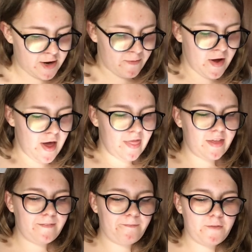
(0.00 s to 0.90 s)
So,
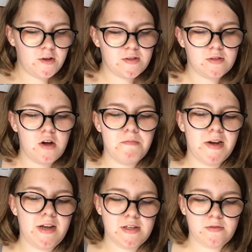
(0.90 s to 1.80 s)
the first
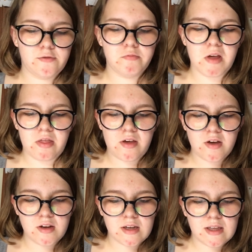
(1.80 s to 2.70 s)
comment is from
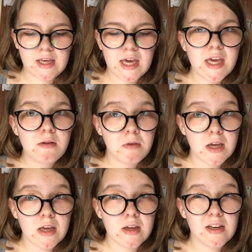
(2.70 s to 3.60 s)
the
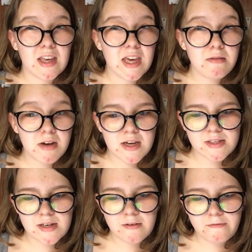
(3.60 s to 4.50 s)
Kiwi, is
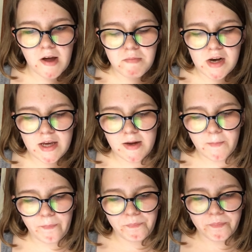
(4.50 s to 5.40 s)
it, family?
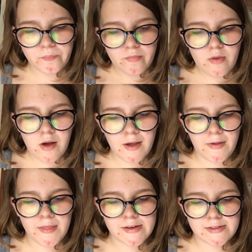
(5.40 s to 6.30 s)

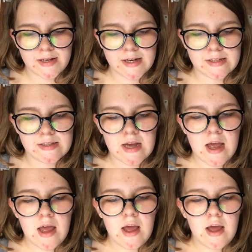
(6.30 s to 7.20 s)
And they says,
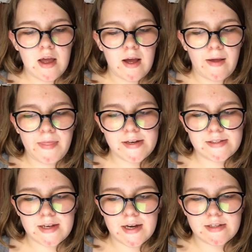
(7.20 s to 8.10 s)
and they
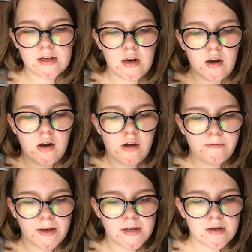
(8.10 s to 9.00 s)
said, love
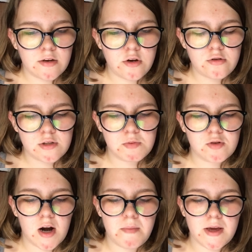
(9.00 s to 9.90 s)
it. New
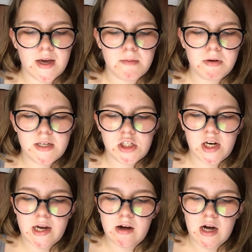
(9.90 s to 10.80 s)
subscriber here. Please
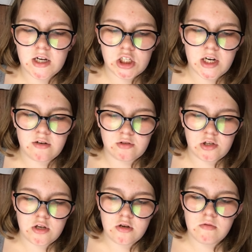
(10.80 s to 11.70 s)
check out our channel
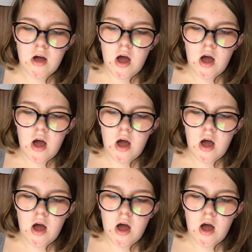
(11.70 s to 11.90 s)
too.